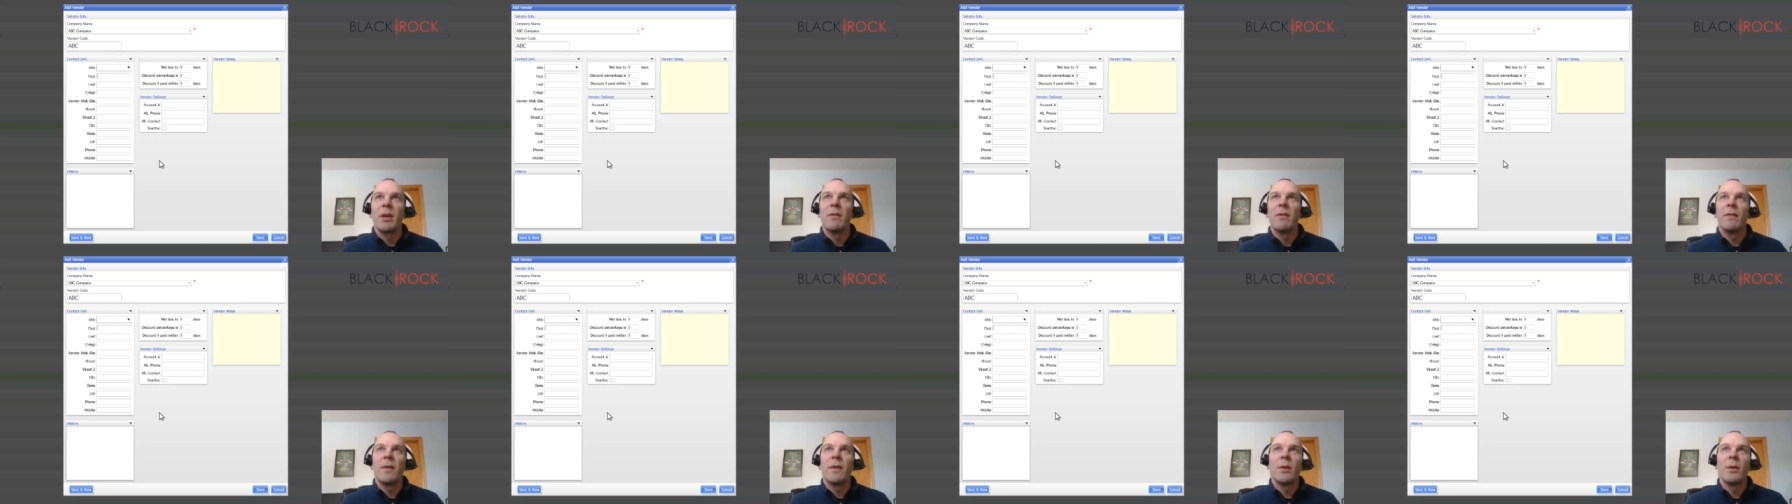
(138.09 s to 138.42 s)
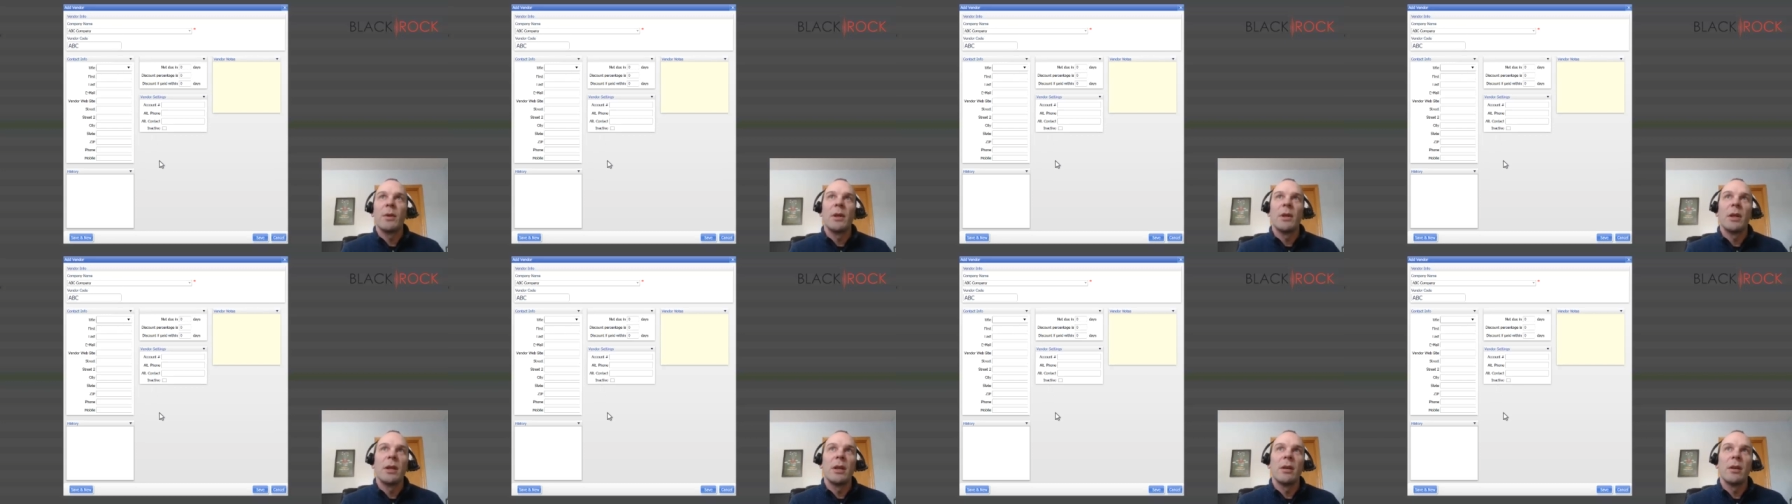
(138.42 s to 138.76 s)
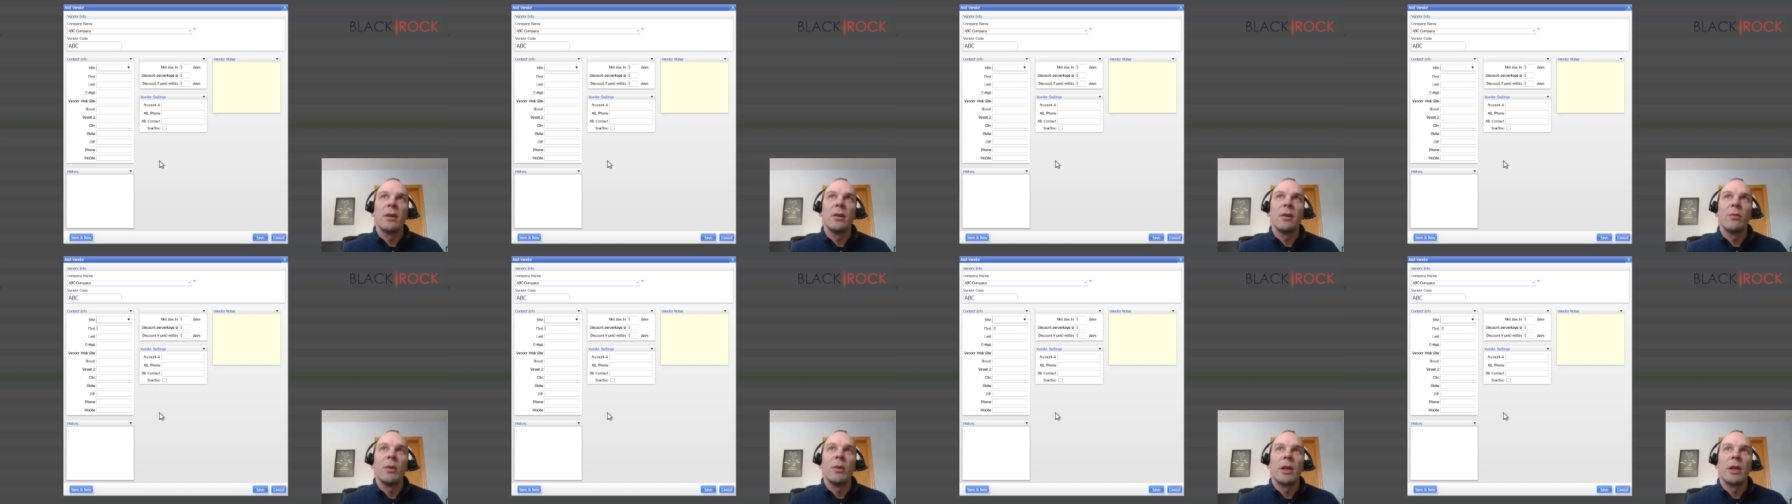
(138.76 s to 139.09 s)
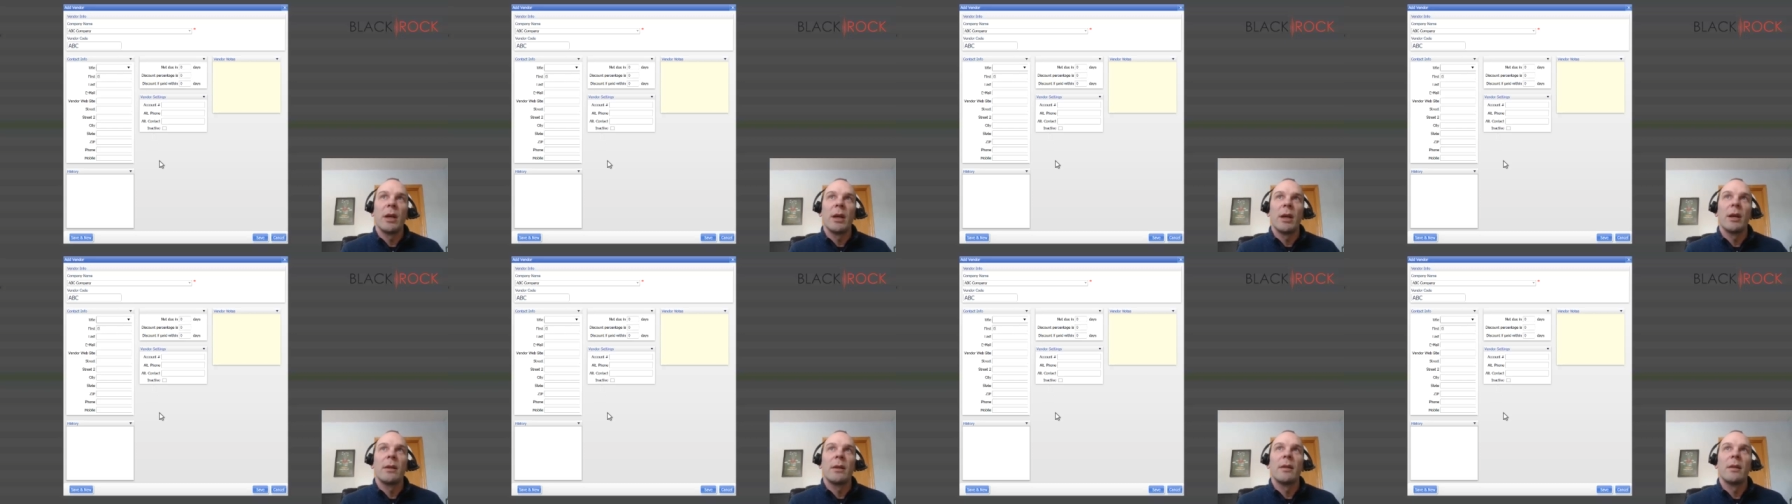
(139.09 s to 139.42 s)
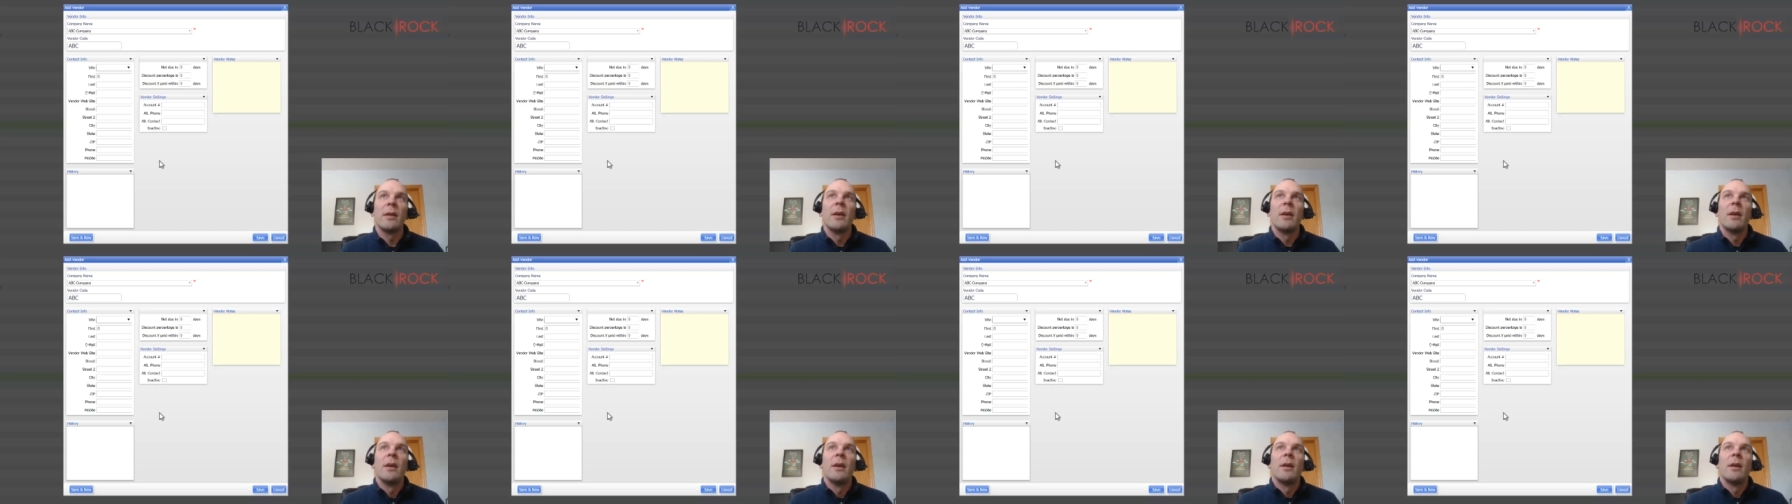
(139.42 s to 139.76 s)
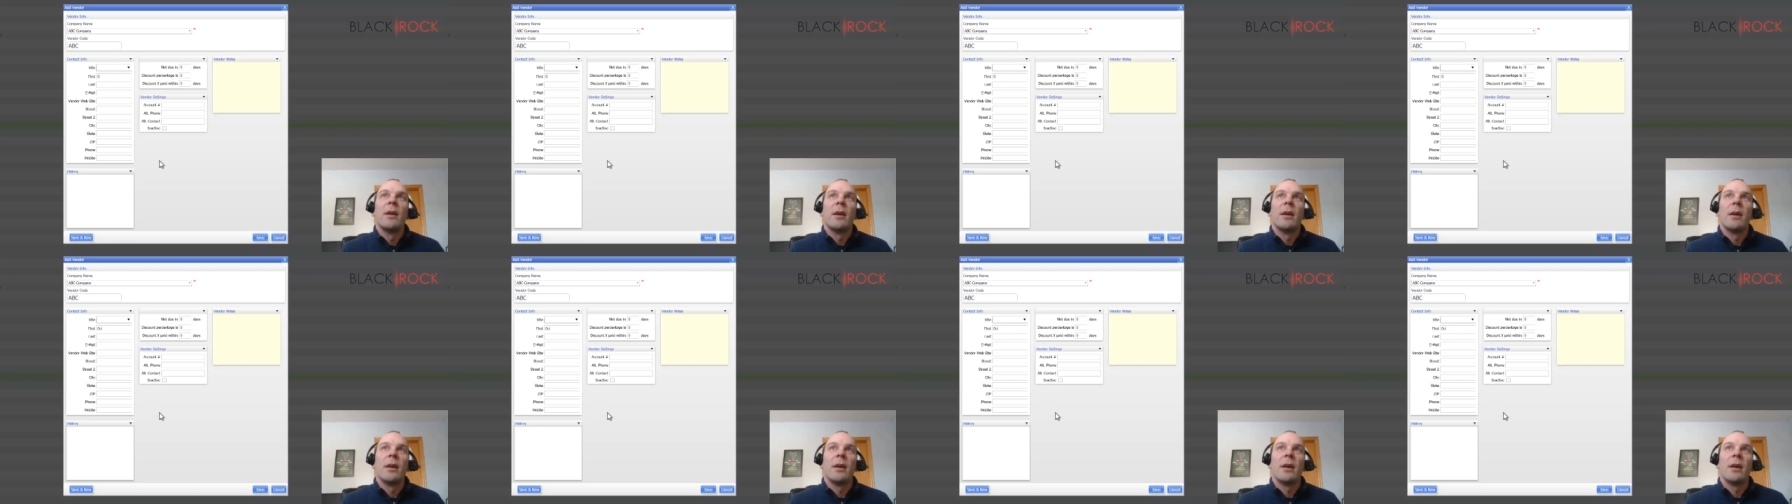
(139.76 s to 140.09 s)
info in here. We got
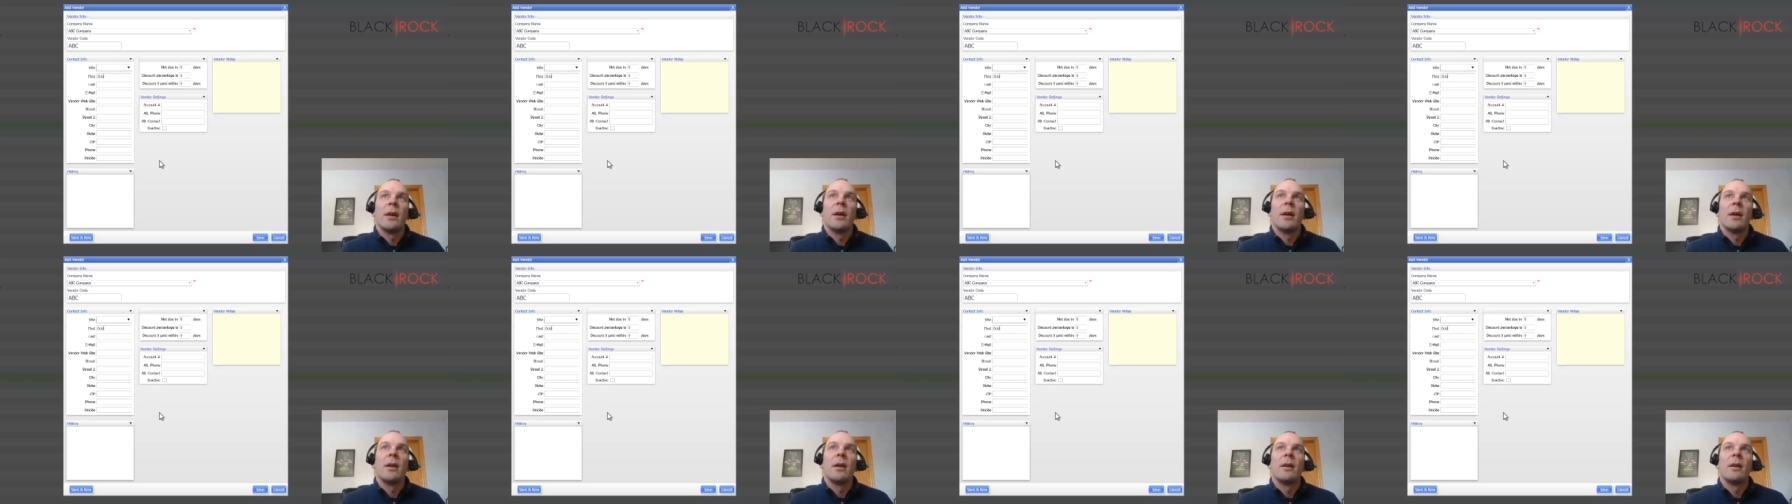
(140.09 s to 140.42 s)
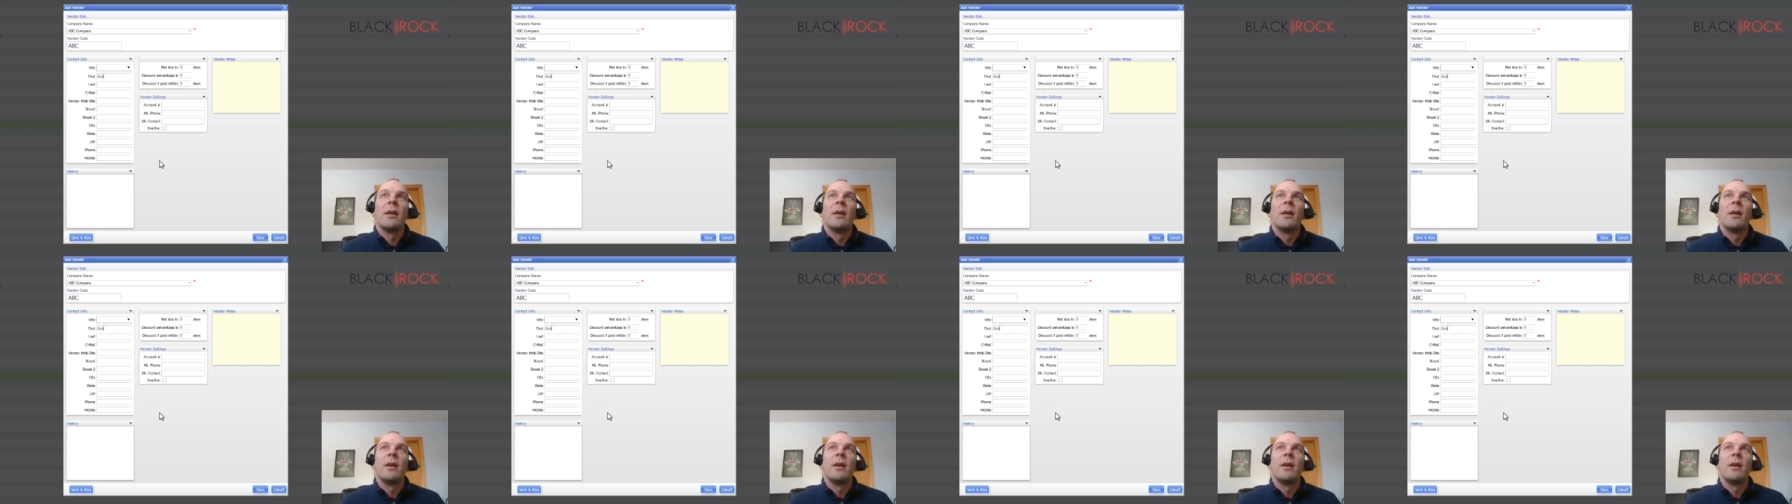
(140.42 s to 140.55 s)
uh,